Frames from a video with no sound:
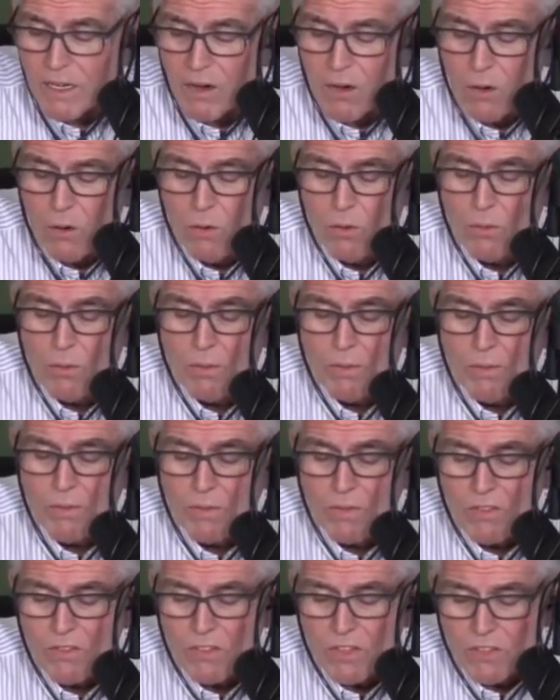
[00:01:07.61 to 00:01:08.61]
home
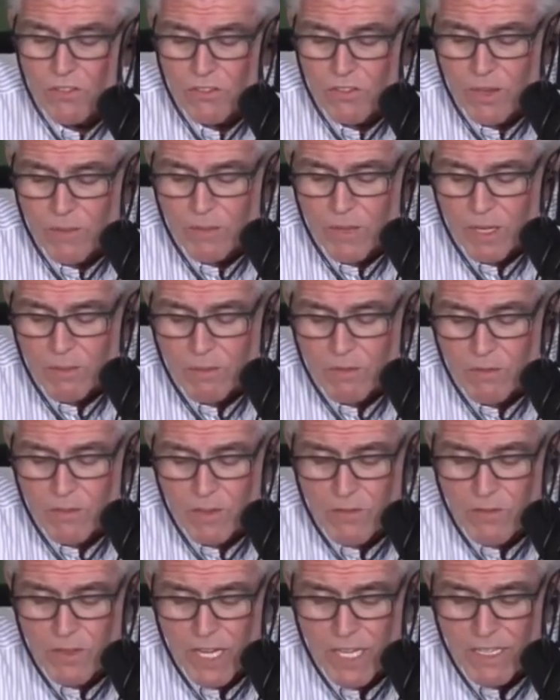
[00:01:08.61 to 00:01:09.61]
since September
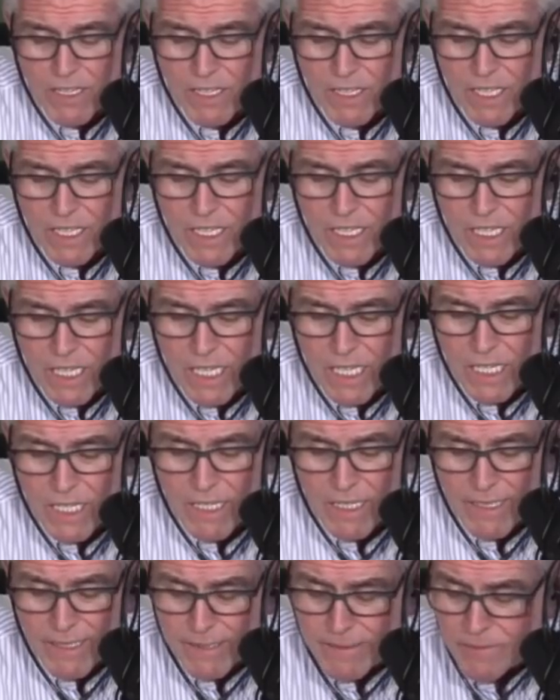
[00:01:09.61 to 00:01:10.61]
5th,
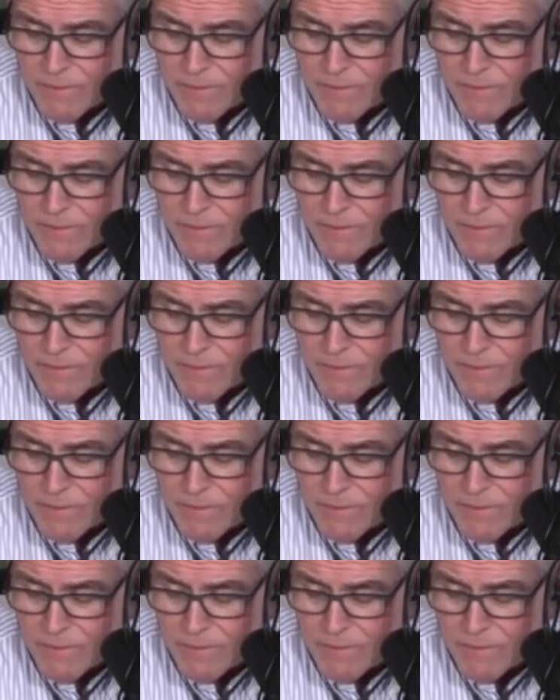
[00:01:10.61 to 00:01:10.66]
1989,